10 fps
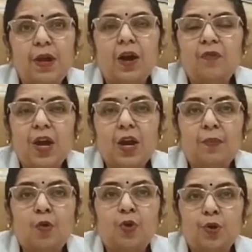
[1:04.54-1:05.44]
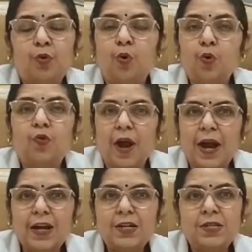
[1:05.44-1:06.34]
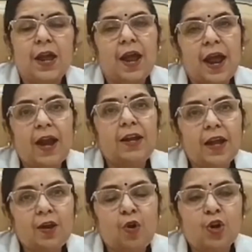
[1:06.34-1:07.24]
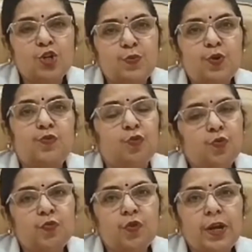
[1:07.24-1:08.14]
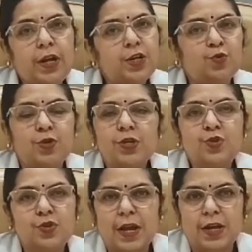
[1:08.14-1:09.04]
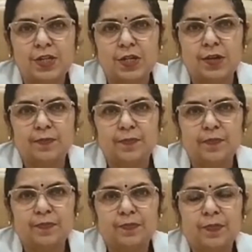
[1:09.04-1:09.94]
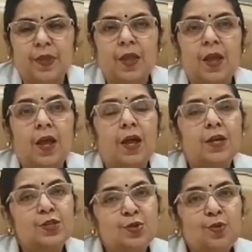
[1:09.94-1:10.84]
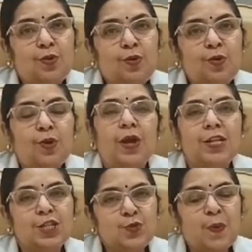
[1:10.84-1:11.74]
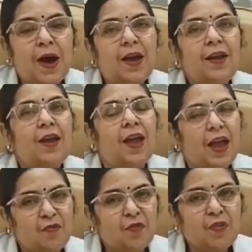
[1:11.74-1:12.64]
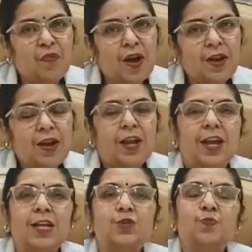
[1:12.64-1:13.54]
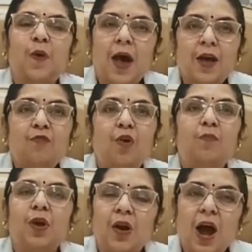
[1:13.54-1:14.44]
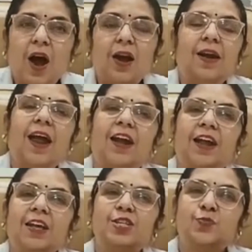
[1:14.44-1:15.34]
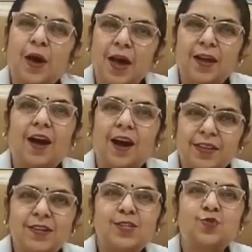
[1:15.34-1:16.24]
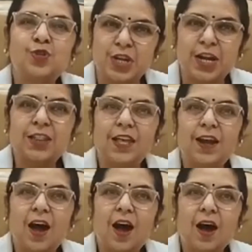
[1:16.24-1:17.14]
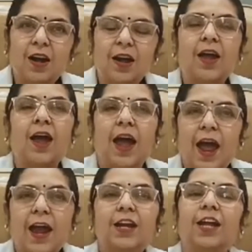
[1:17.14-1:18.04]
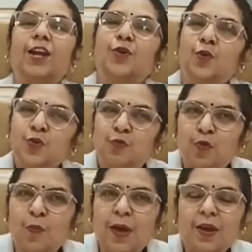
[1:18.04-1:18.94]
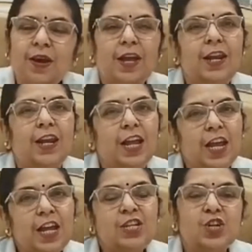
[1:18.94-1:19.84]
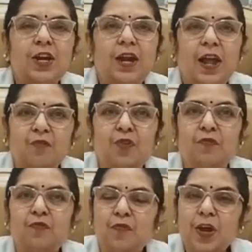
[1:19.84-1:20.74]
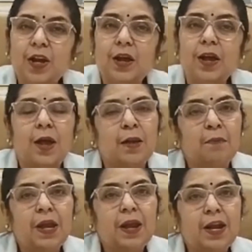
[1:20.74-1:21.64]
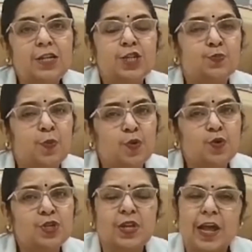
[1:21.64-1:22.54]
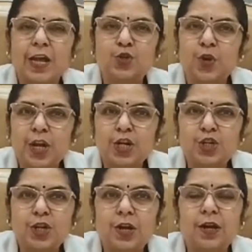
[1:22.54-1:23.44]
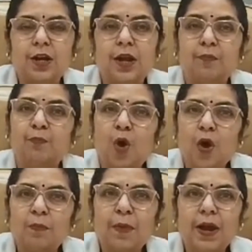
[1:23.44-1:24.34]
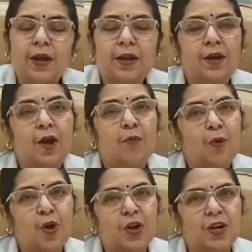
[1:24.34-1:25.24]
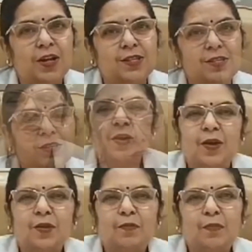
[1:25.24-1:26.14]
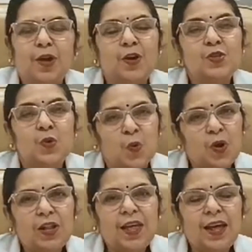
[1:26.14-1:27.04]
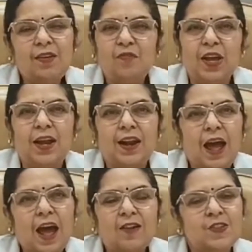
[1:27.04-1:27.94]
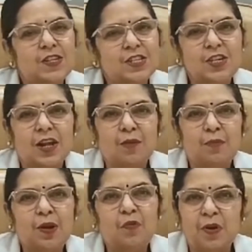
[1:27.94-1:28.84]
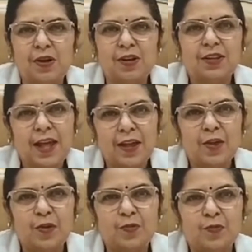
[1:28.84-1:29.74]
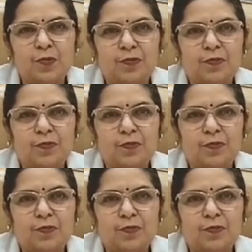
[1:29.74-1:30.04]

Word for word: aware about her own rights and can contribute fruitfully to the society. So inspire everyone, inspire from your heart and inspire others to change their heart and include women in each and every field, be it sports, education, employment, politics. Because only then we can have a sustainable world. Thank you.